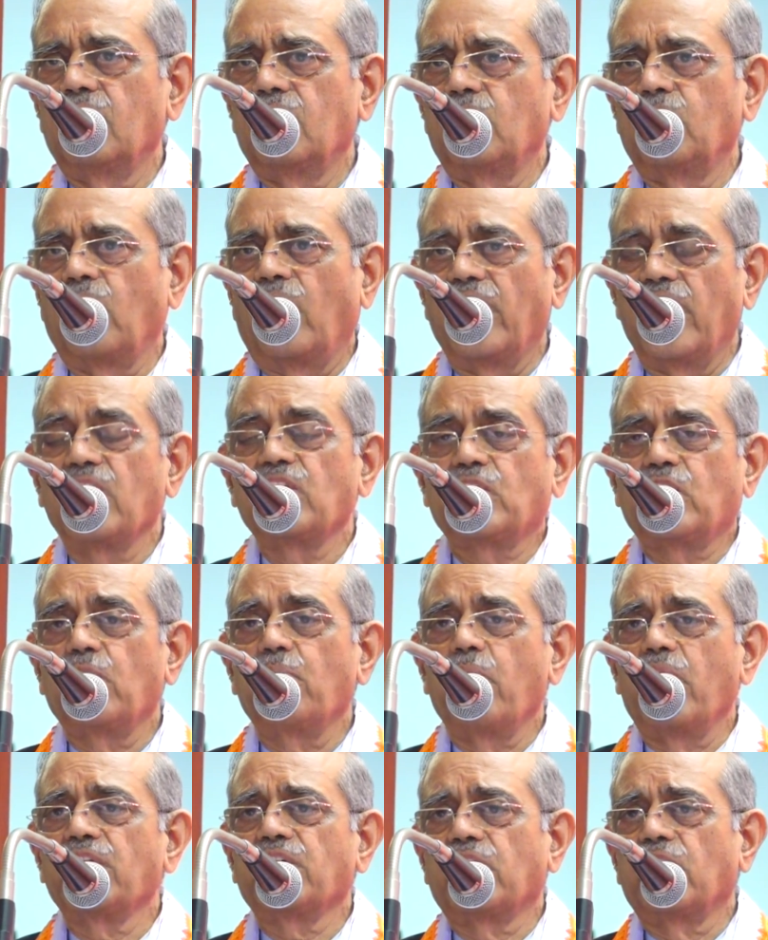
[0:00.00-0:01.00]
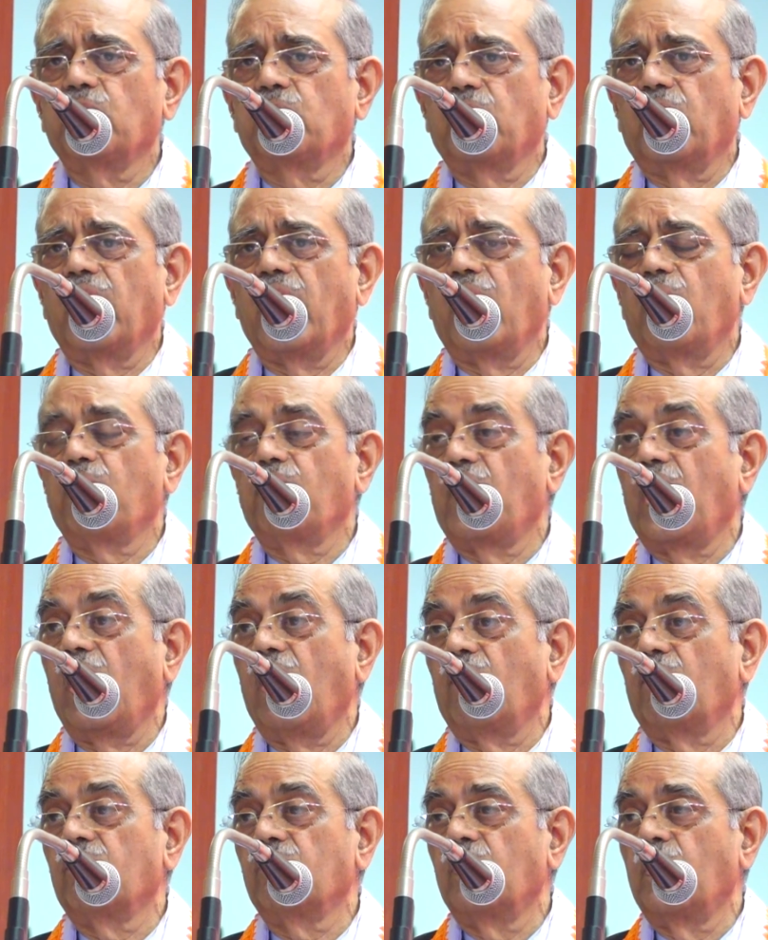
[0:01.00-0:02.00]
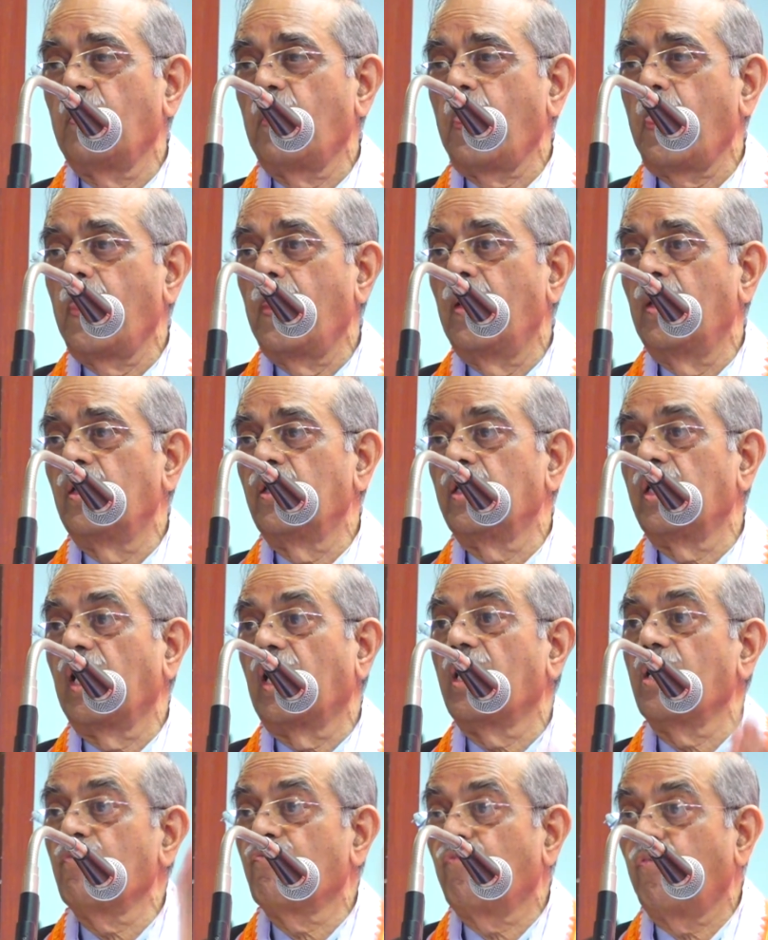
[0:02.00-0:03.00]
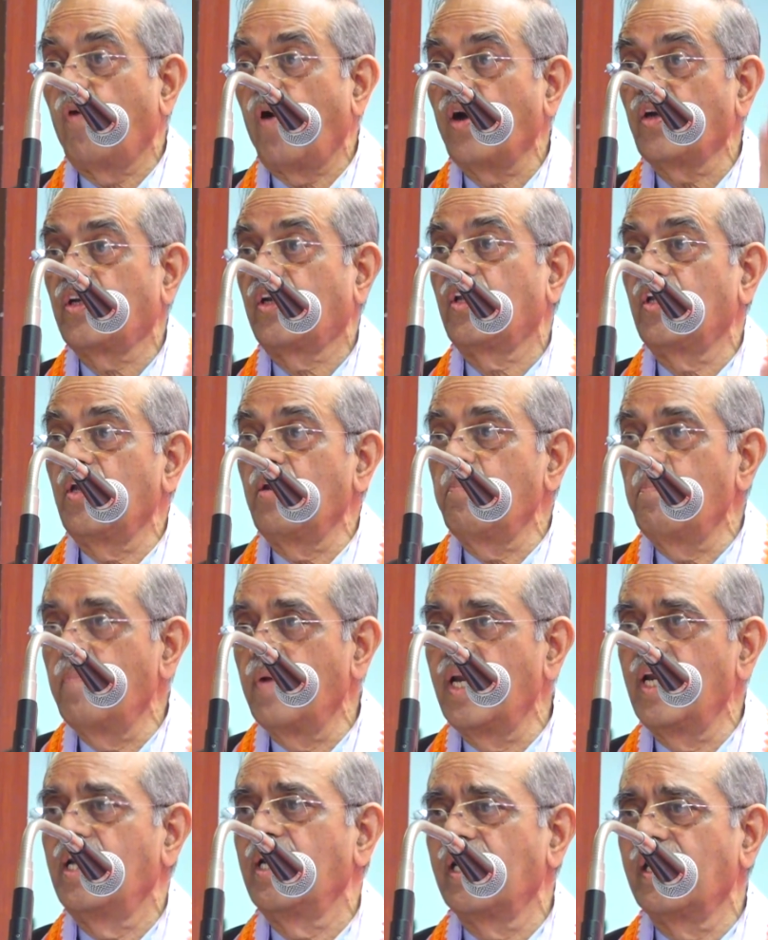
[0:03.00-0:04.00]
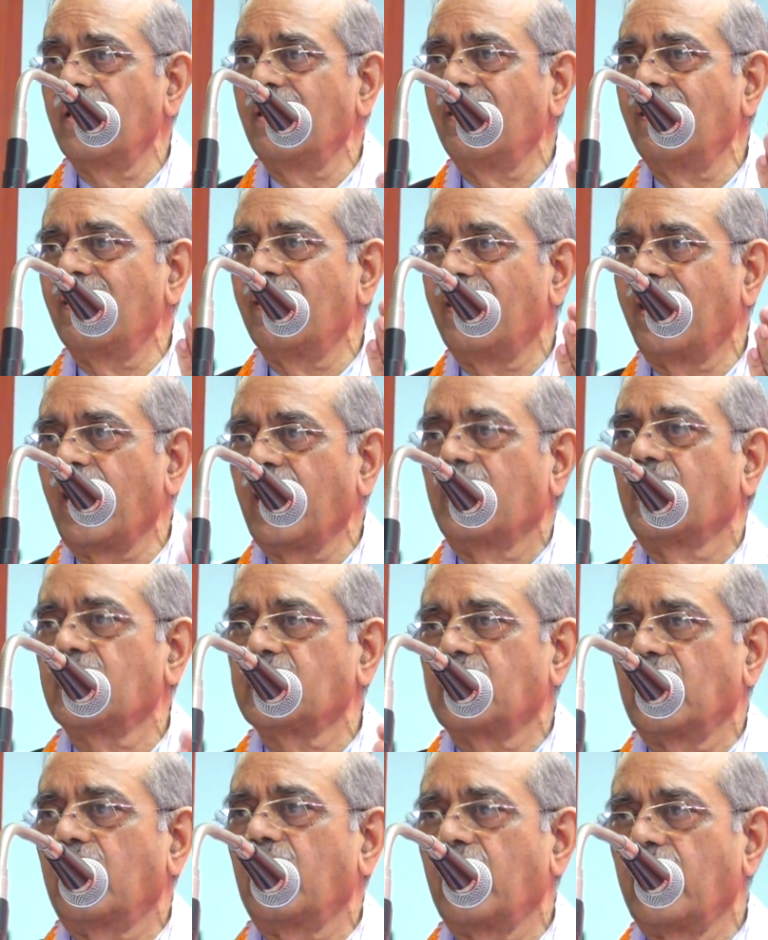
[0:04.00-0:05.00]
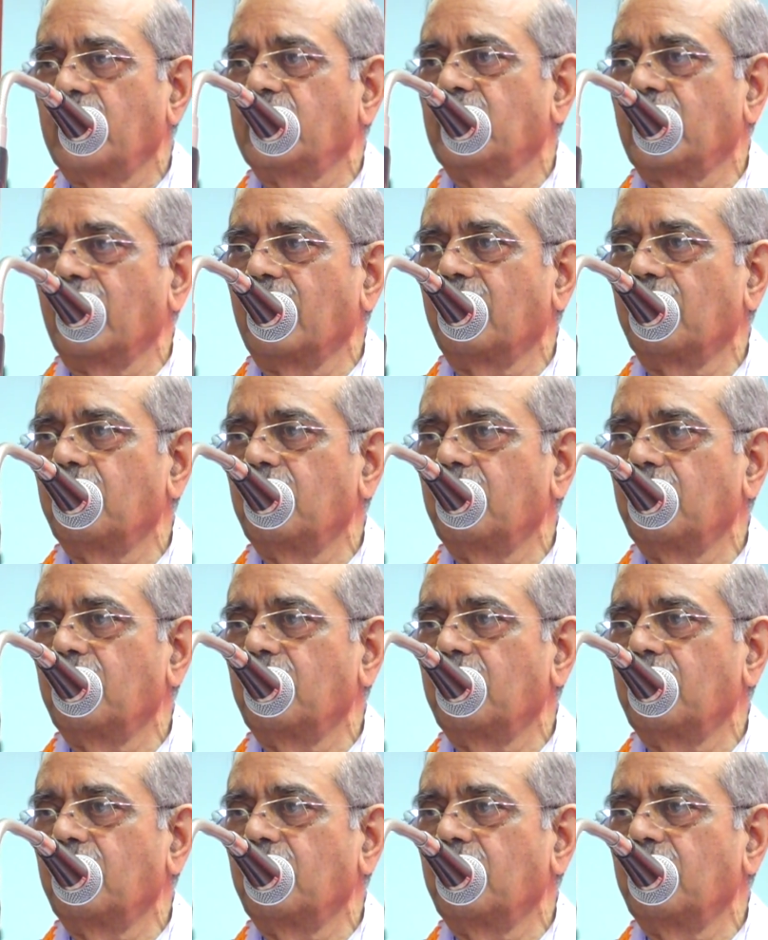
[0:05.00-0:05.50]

To an estimation today, we have nearly 40 million younger generation,